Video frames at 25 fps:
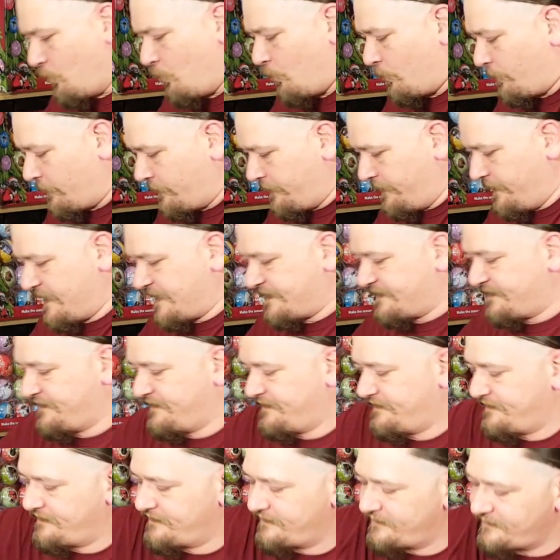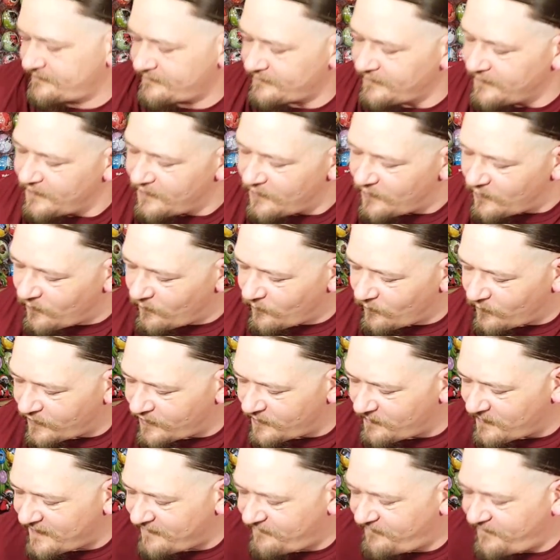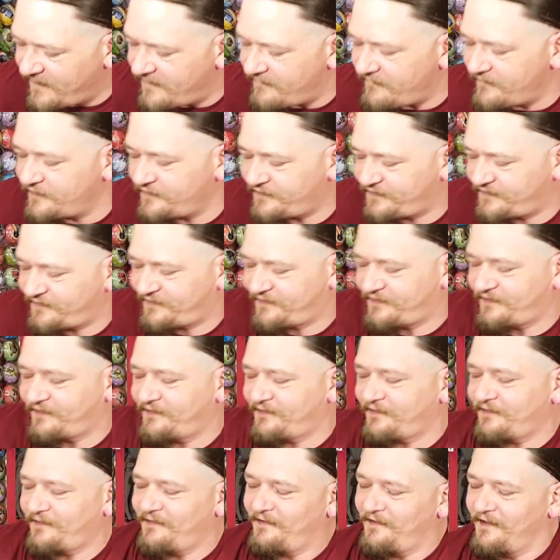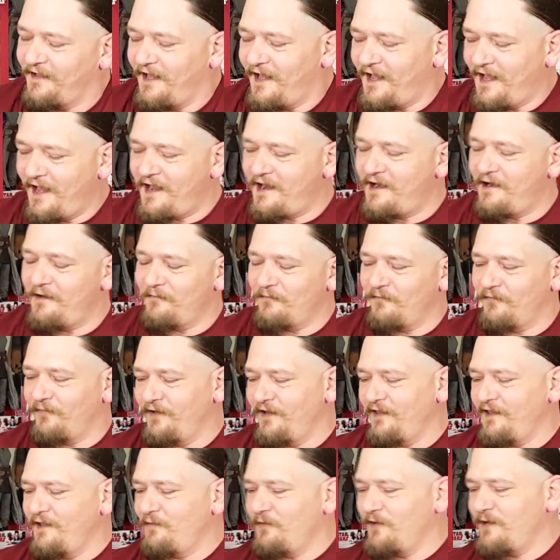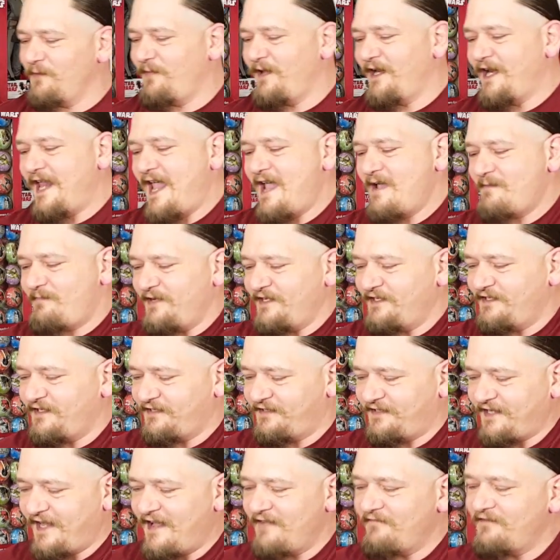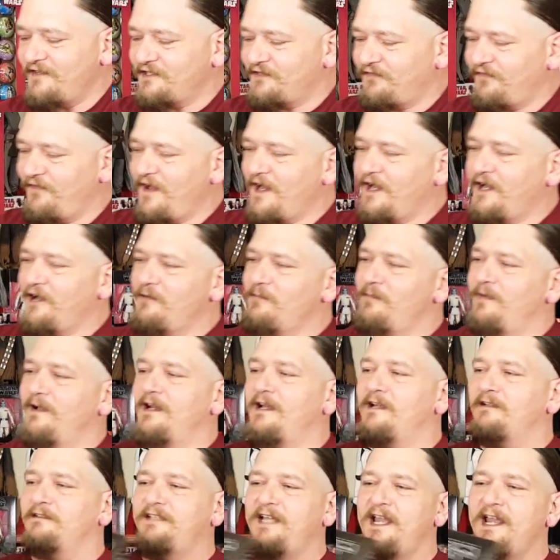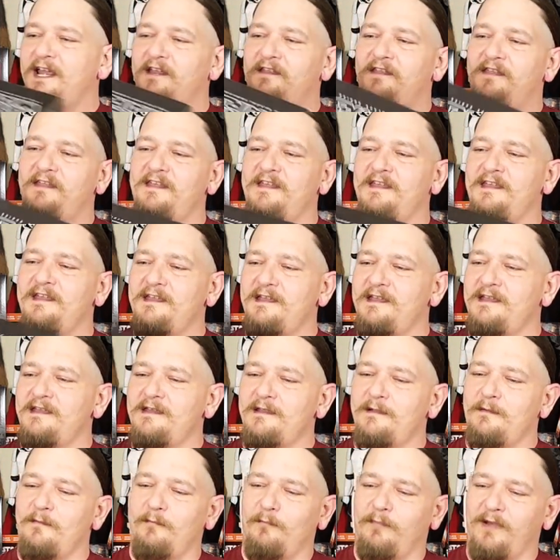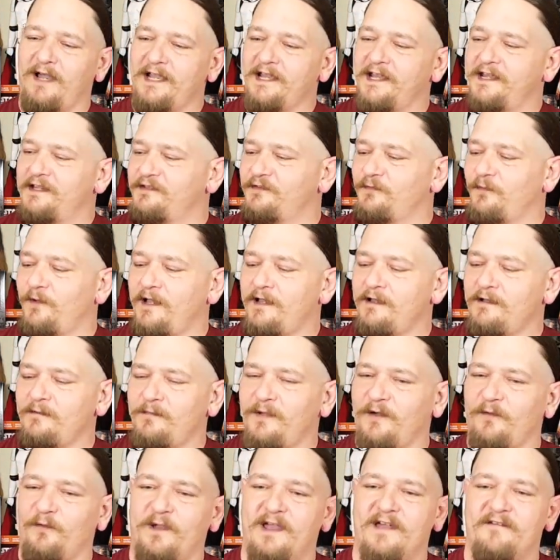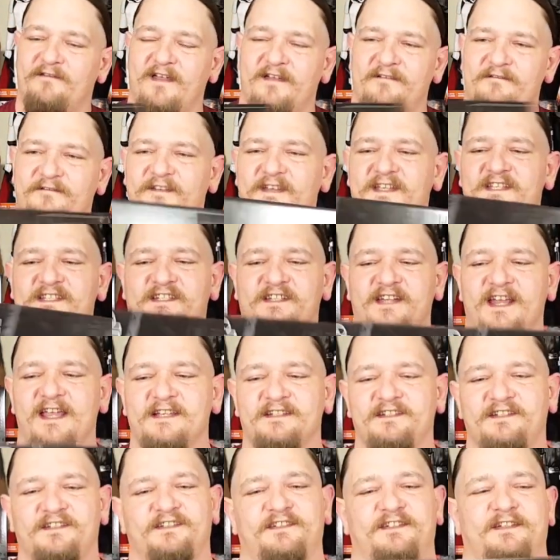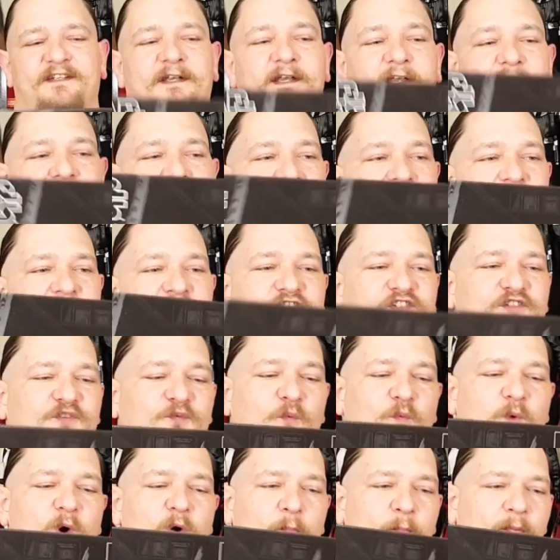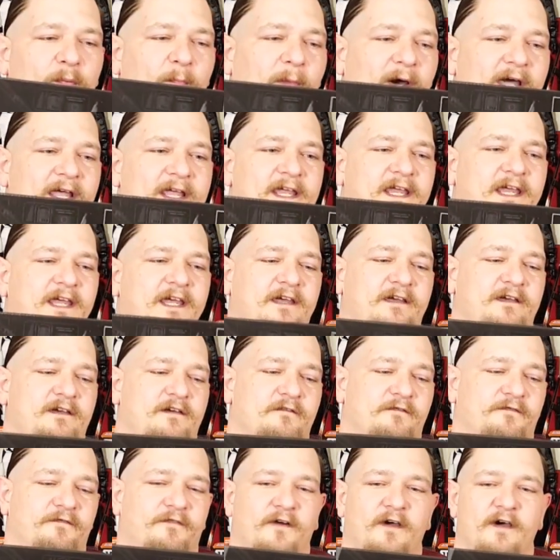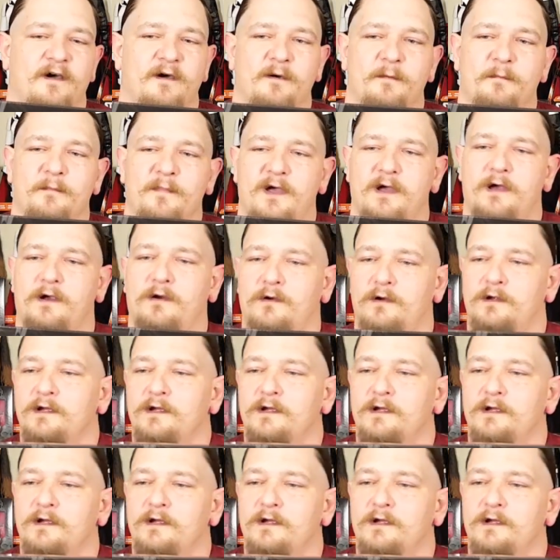oh, yes. One of my favorites. And really would have been happy just to have this figure, but I'll take the bike as well. But we have Enfys Nest Swoop Bike from